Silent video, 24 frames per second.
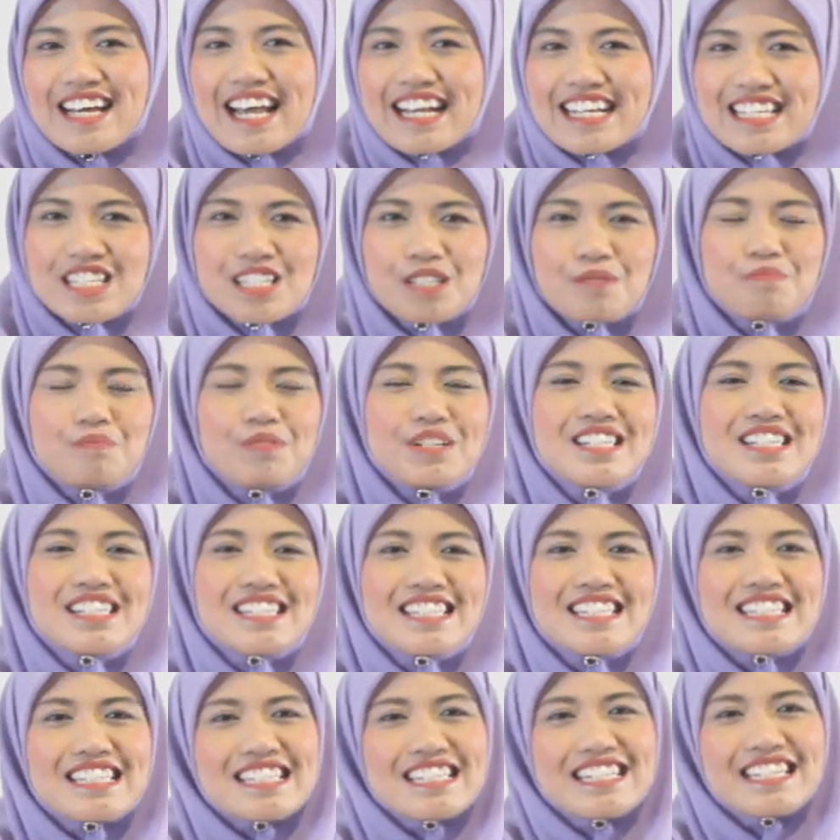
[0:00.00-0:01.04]

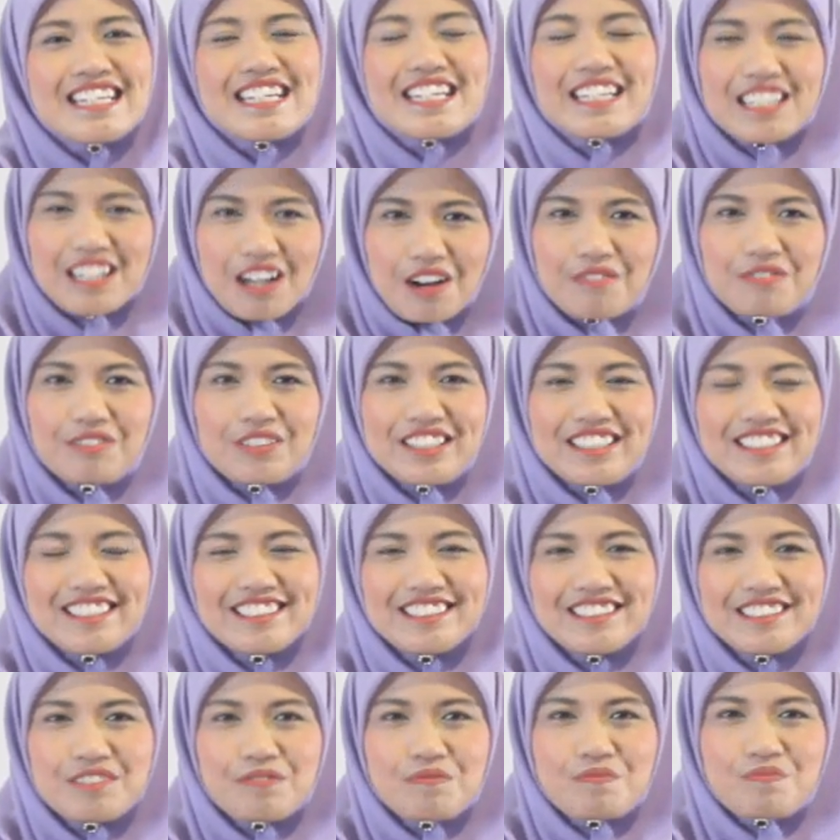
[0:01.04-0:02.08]
explicitly covered.
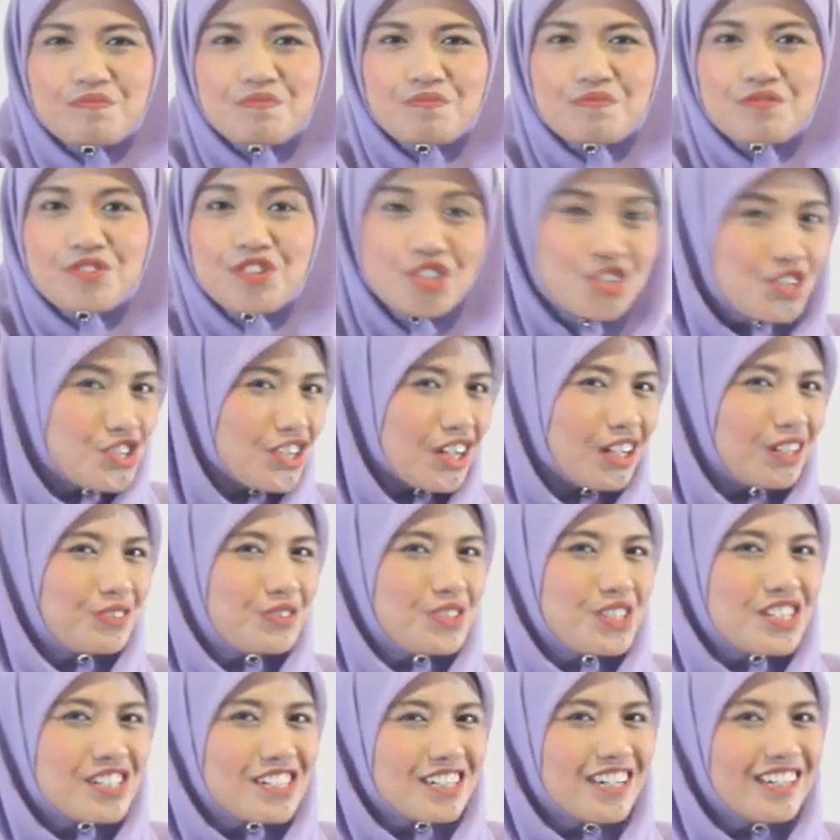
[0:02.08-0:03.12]
Shall
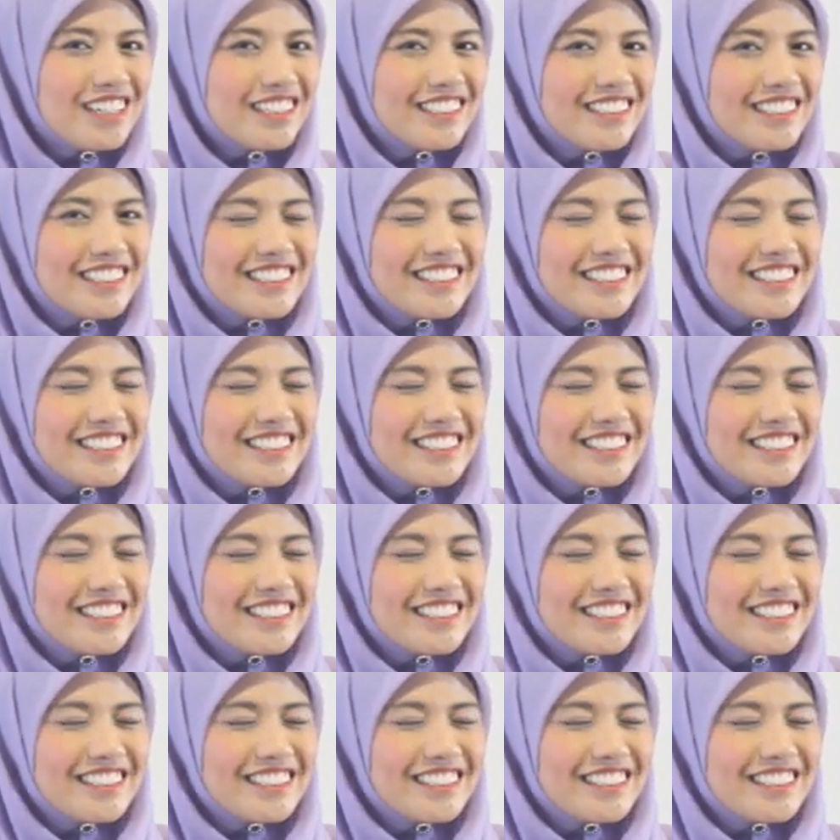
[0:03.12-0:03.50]
we start?